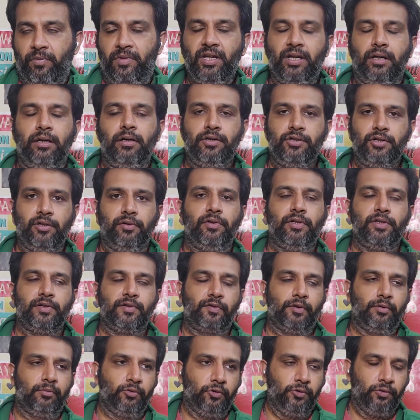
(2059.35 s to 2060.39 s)
The energy of
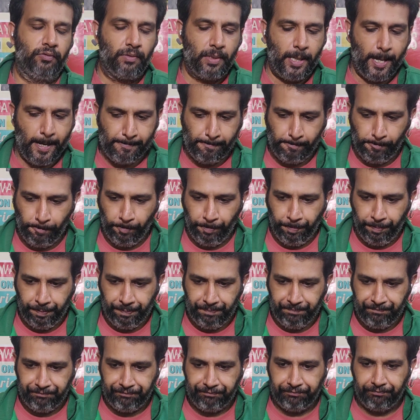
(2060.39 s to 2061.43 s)
this full moon
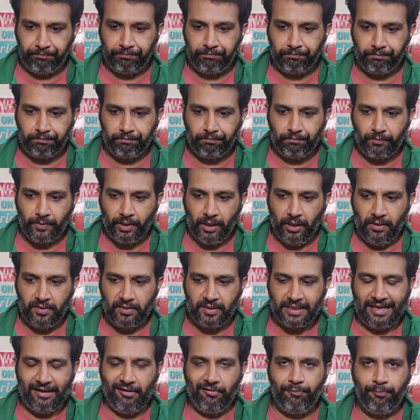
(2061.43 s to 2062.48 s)

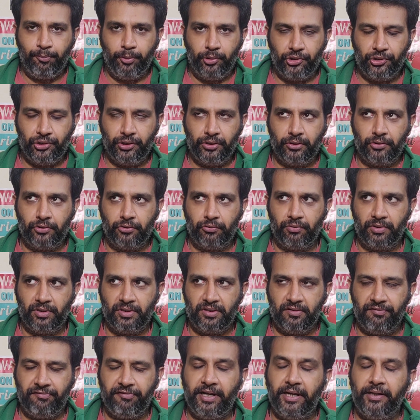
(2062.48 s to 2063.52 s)
is kind of pushing you
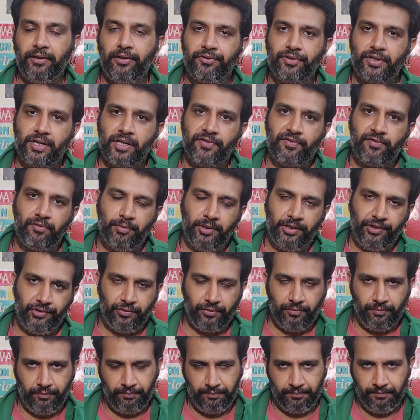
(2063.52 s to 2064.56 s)
towards a final
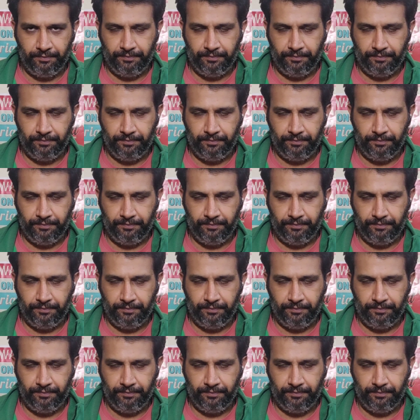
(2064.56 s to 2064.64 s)
transformation.